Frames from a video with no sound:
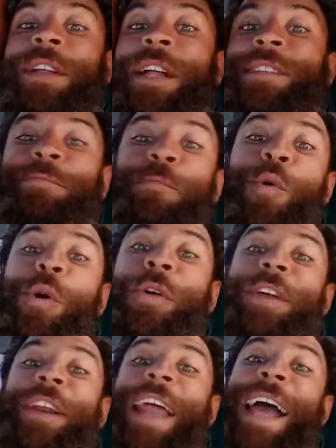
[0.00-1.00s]
That's more
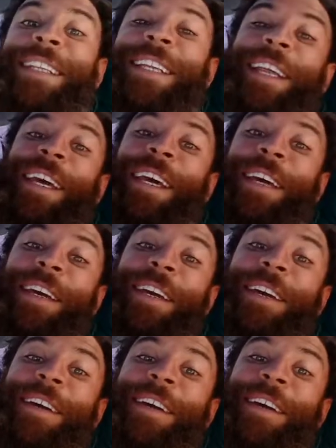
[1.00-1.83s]
than an act a day.